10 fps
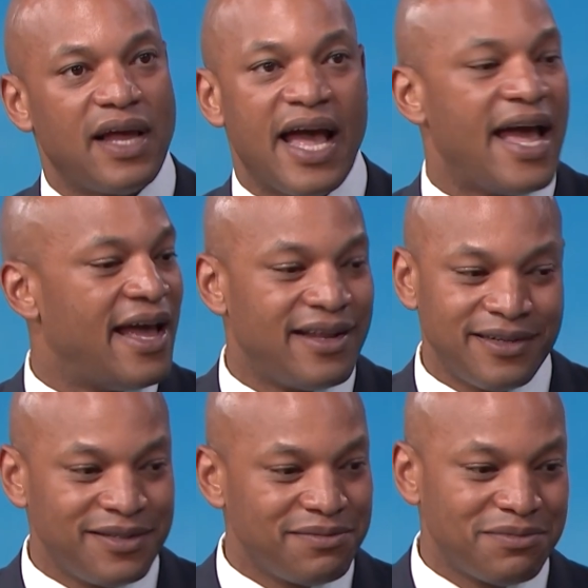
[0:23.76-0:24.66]

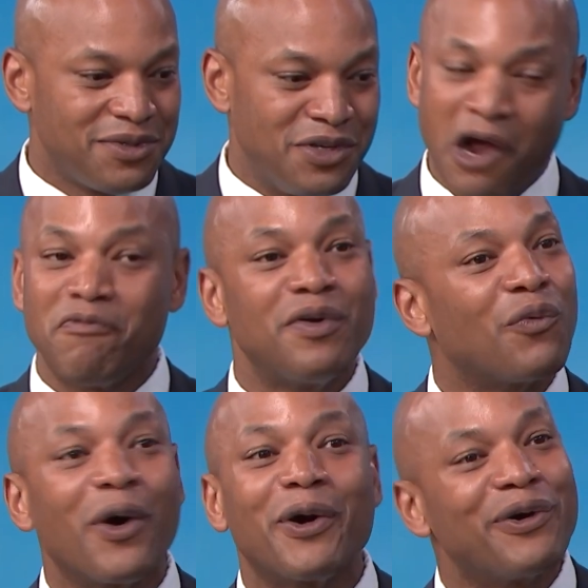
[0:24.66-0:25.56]
and
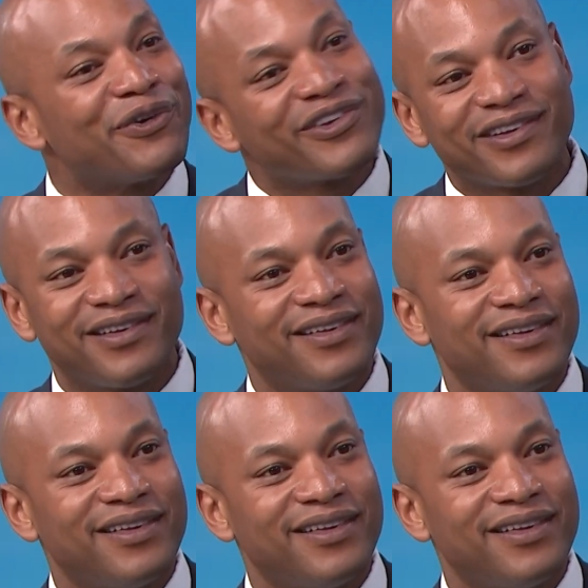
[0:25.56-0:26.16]
government workers